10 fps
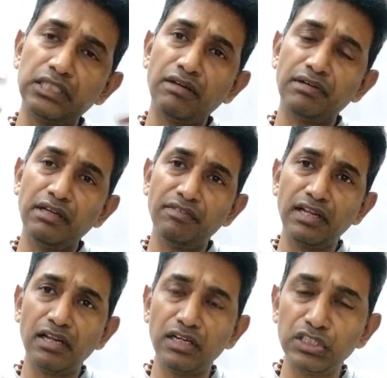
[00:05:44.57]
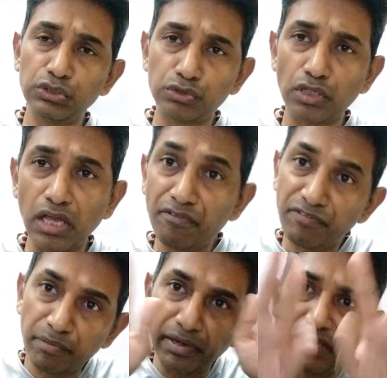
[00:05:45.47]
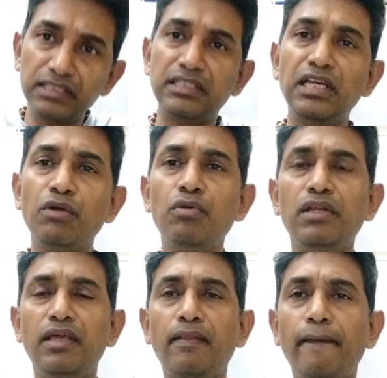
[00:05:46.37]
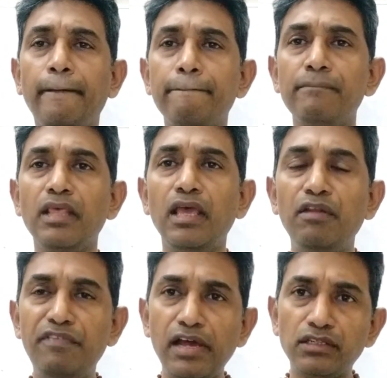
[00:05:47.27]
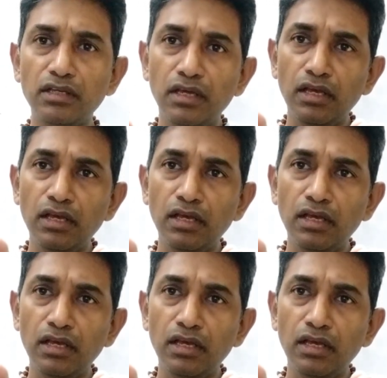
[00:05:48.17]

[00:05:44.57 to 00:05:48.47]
divine energies you talk, everybody is here only. In fact,